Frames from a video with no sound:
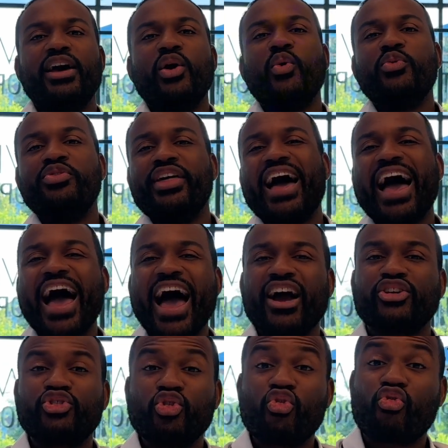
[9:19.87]
the
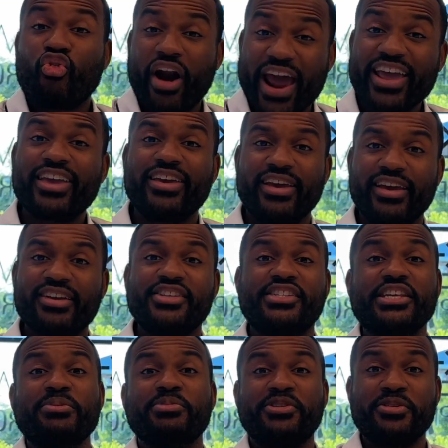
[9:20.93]
actual ranking
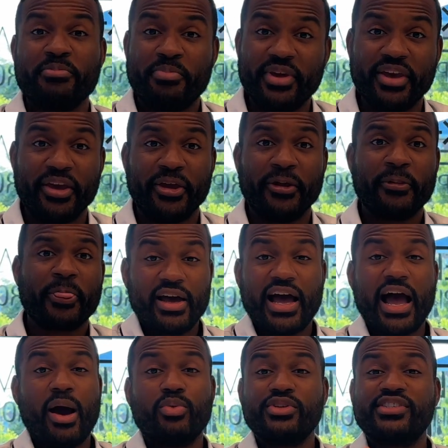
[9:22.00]
seems to be,
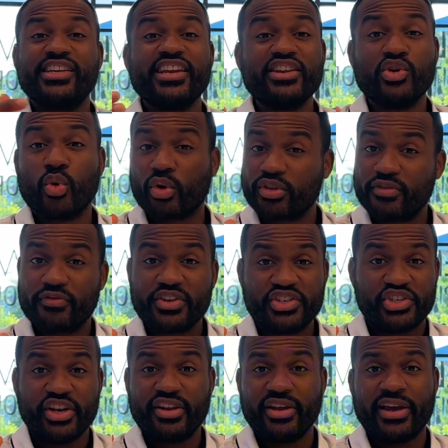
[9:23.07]
I would say Northern
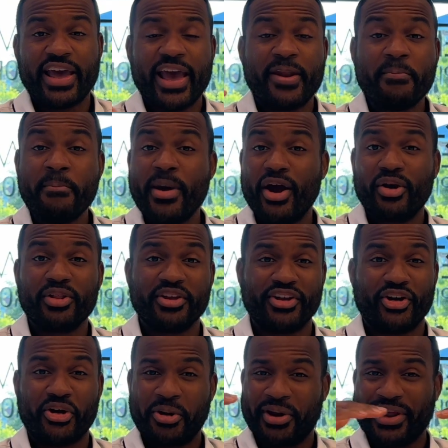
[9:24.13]
Virginia and
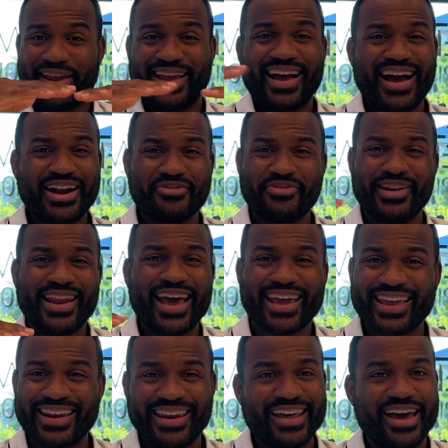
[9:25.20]
Maryland are like kind of neck
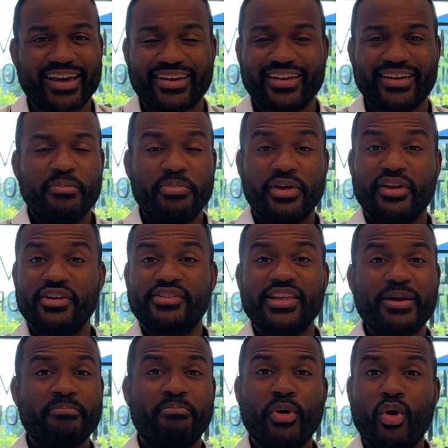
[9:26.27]
and neck, because
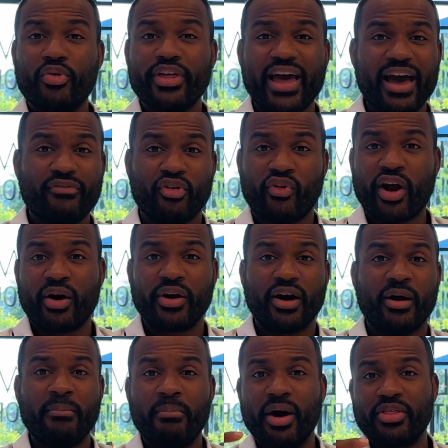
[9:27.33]
they both have around
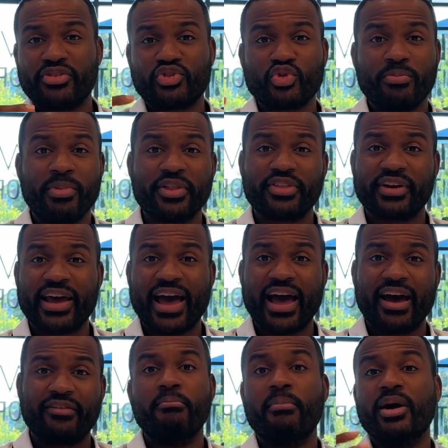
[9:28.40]
a month to a month and a
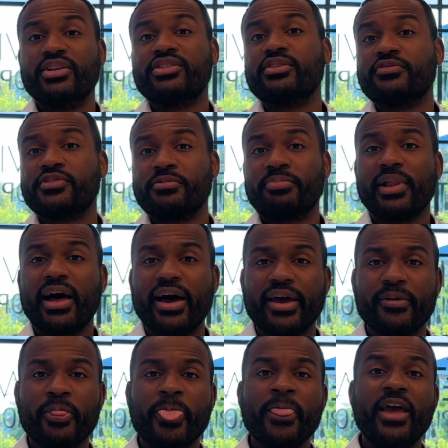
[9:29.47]
half months of
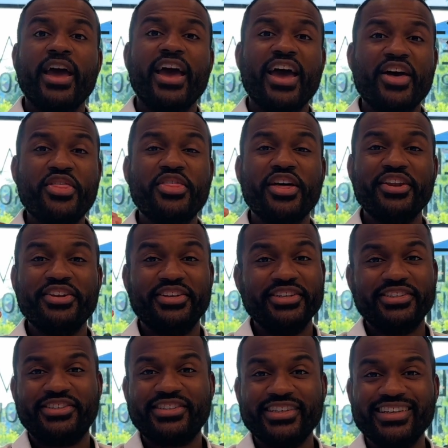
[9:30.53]
supply. And then
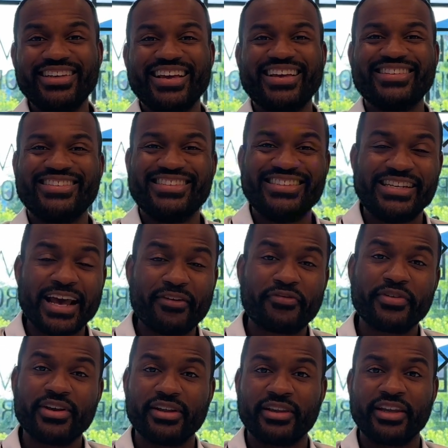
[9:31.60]
DC is
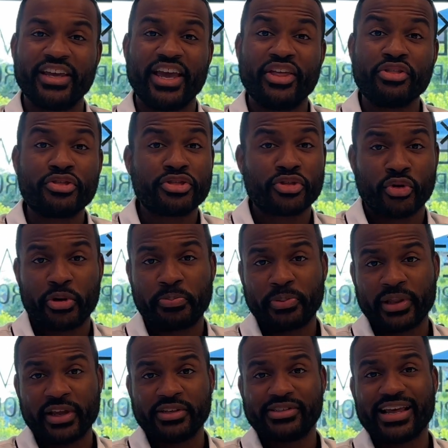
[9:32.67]
definitely in third
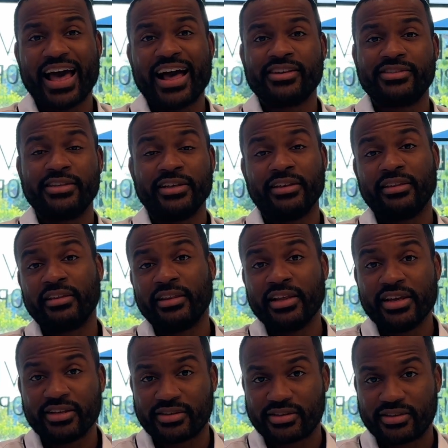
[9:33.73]
place as the
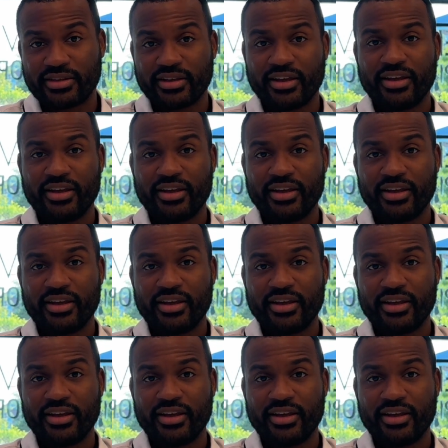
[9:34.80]
least